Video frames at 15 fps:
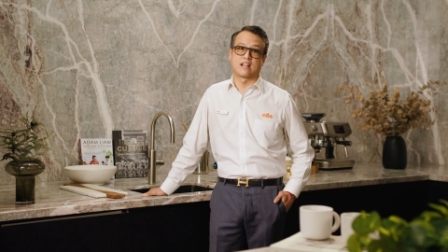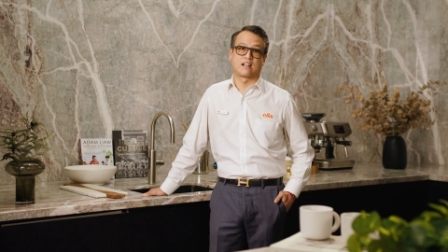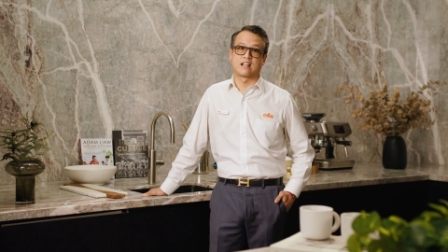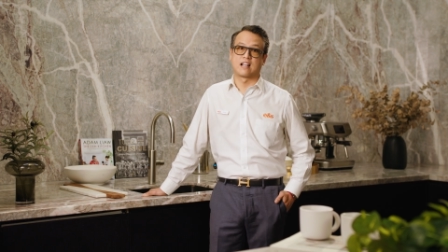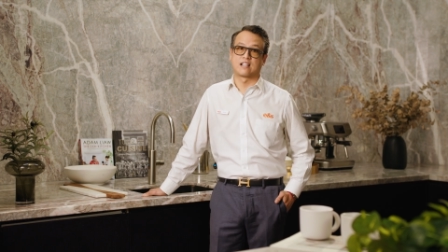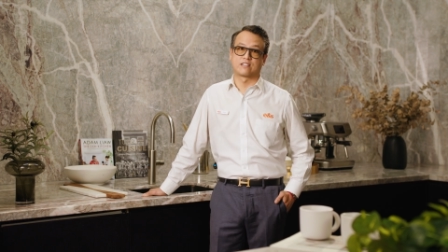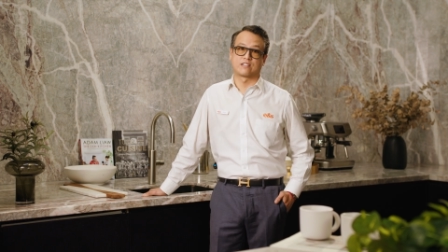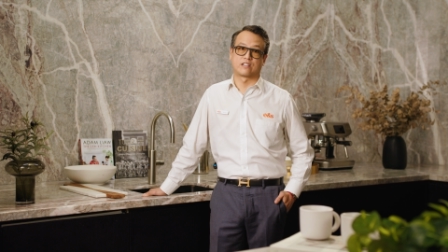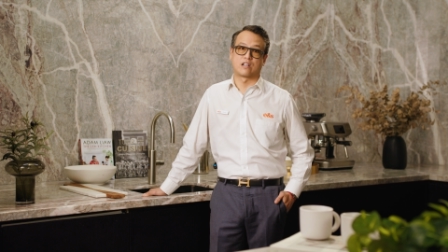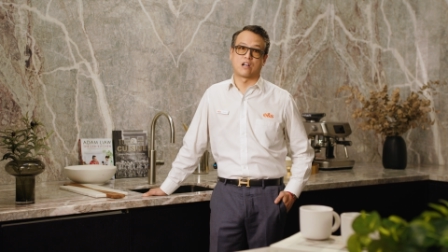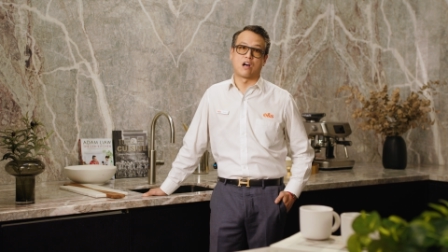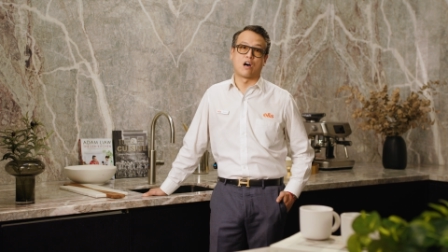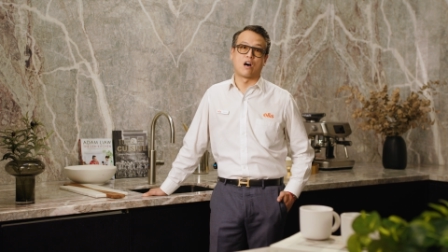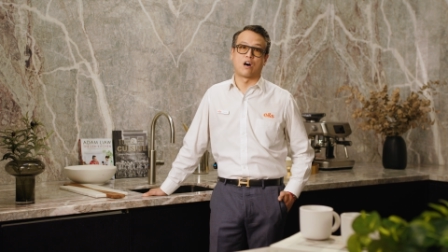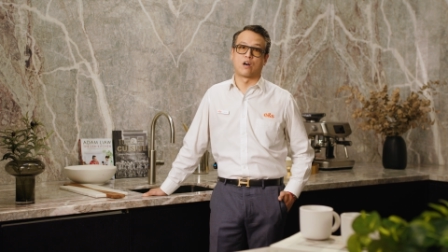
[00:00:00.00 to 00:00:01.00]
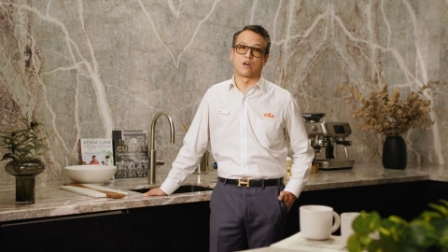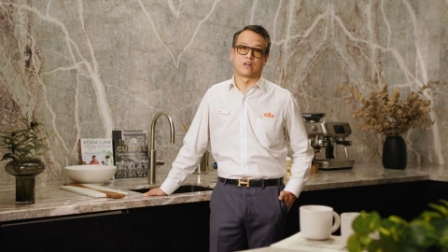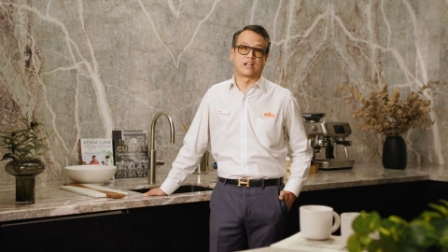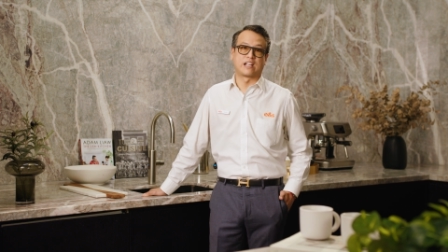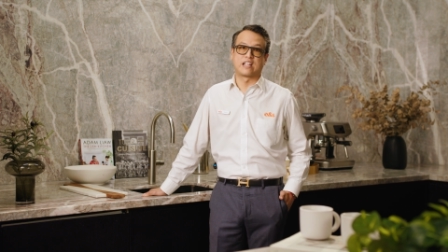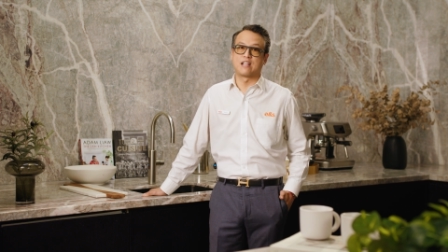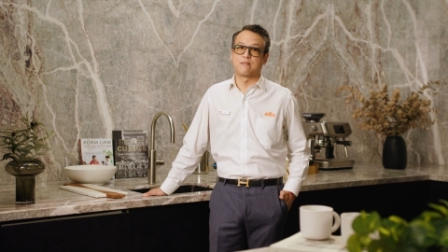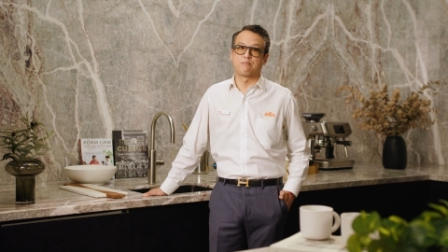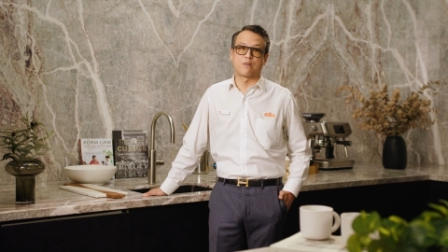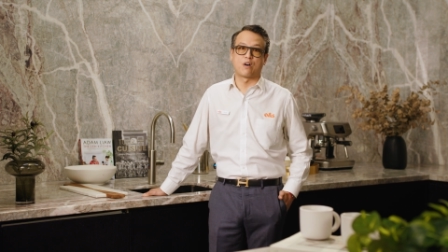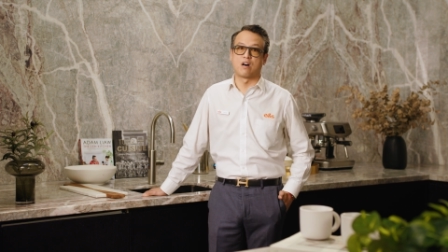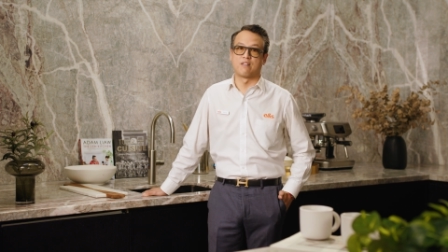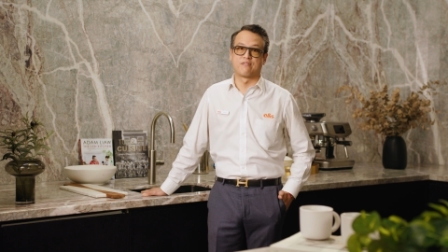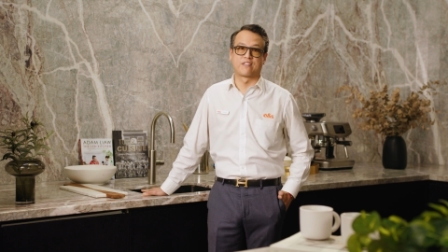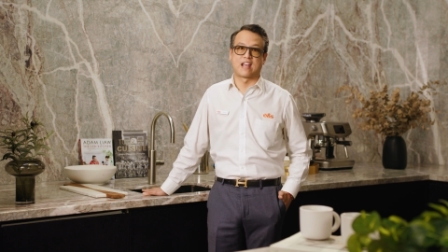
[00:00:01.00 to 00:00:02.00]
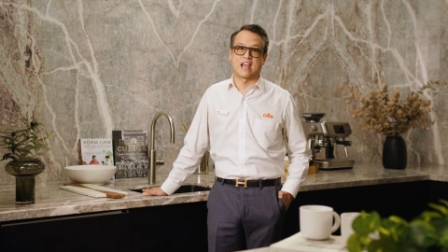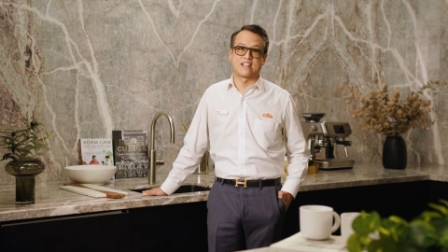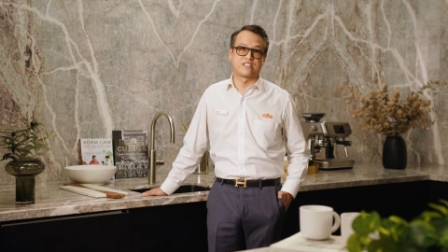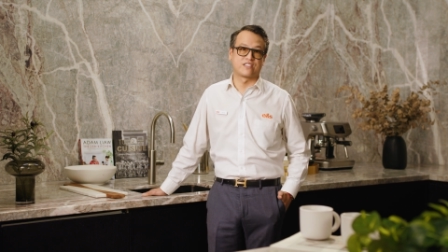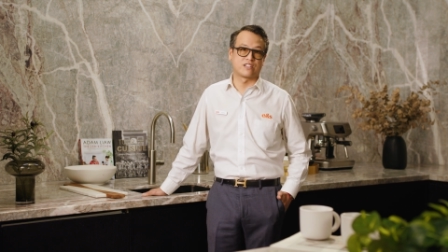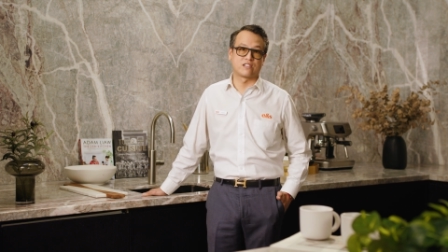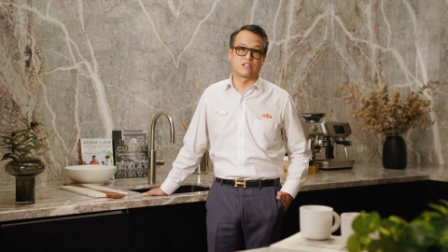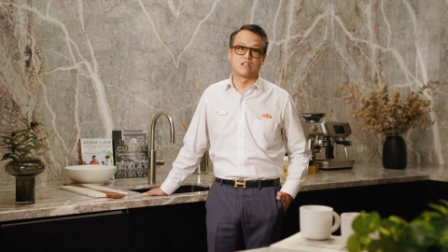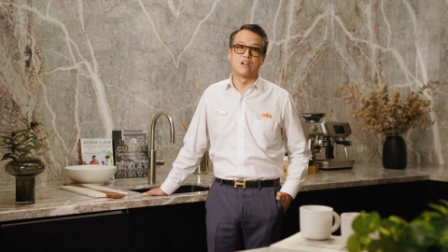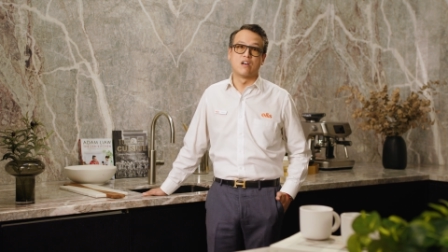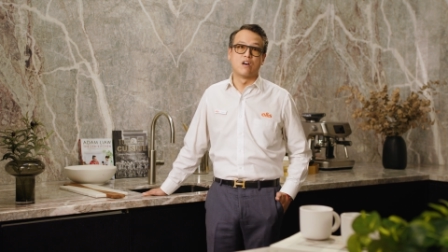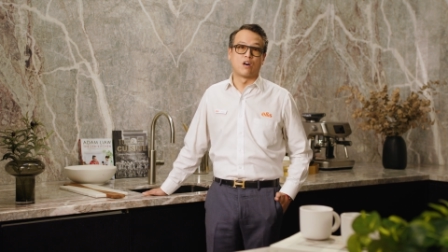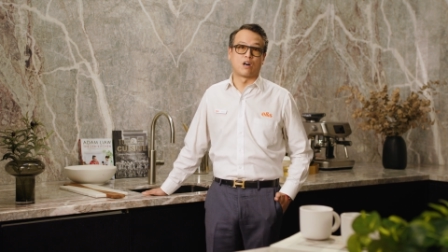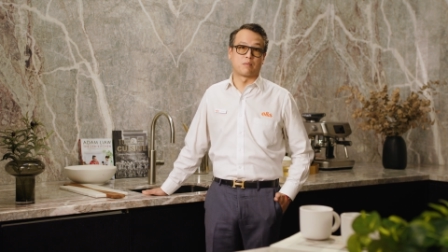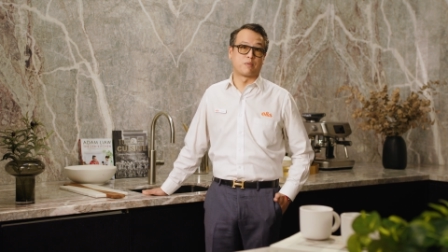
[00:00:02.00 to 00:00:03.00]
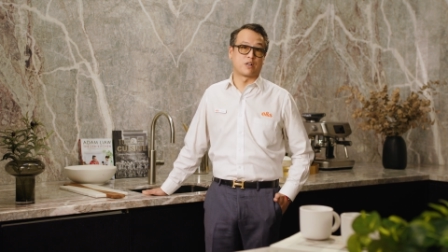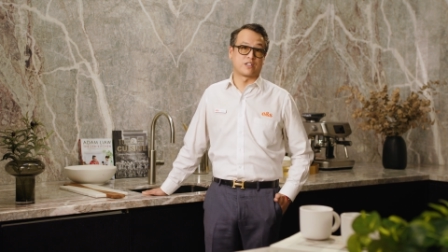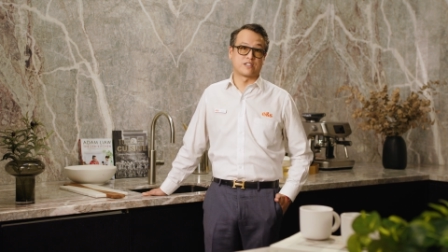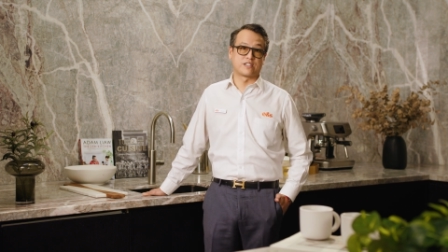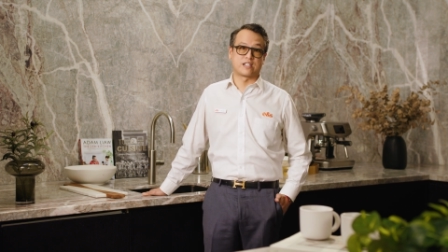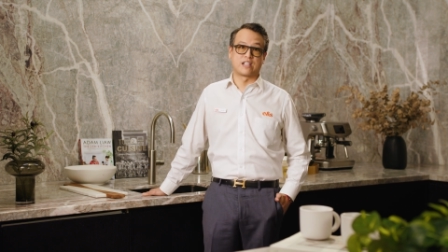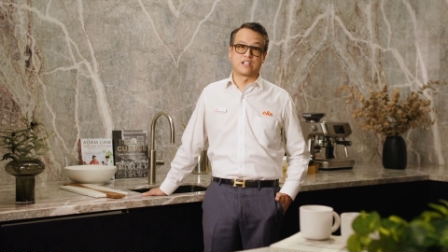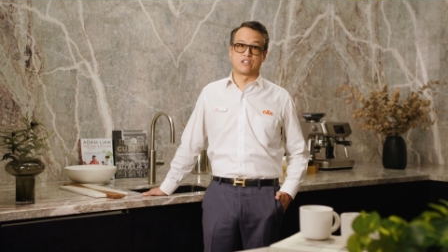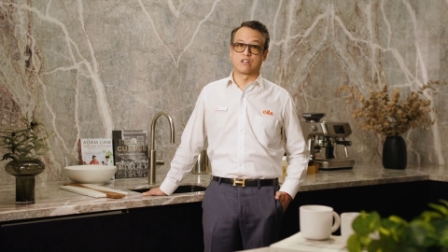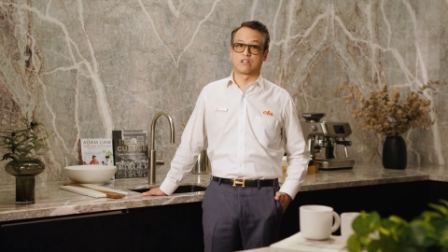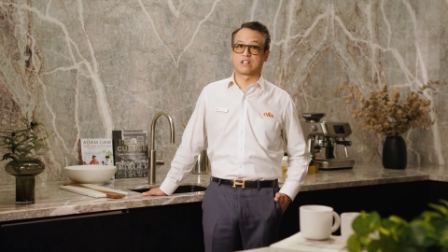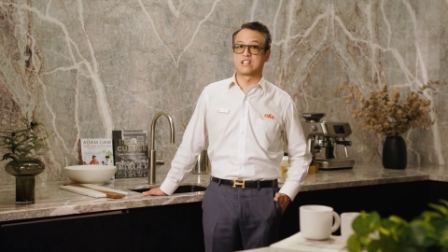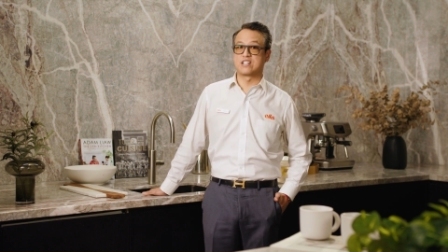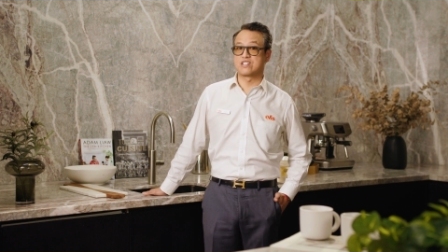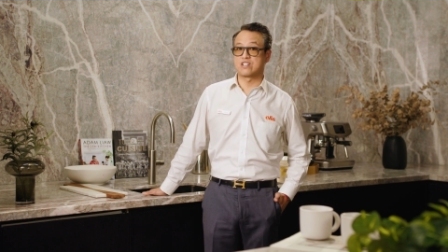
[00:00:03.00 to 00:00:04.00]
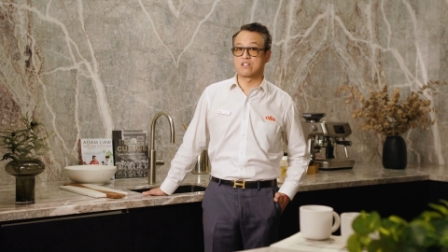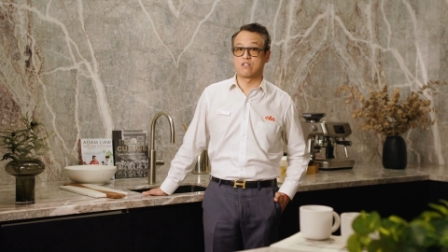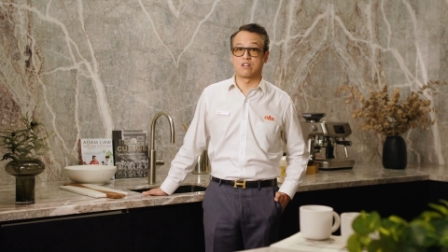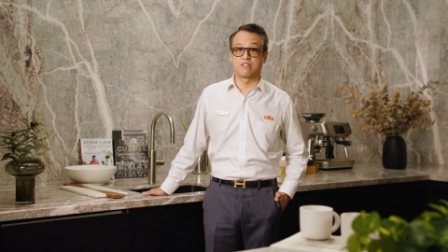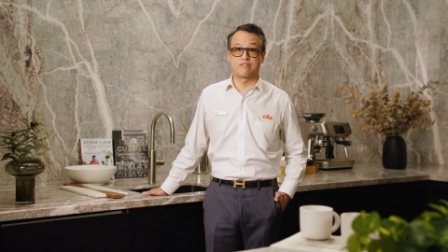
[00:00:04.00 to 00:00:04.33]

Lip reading: and clutter or heap of gadgets or bottles in your kitchen or